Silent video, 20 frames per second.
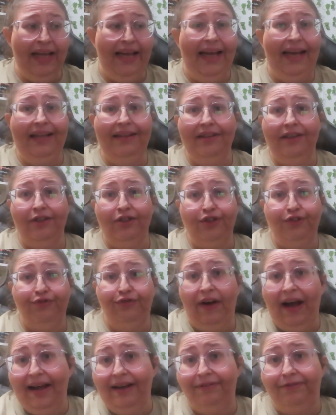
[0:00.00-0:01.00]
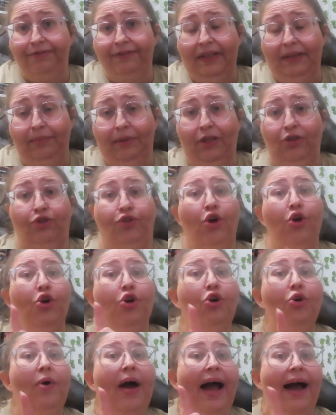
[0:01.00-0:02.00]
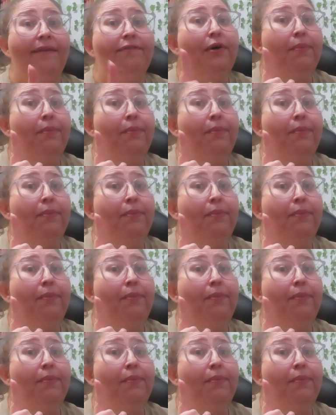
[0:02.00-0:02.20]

And there's 5 females who have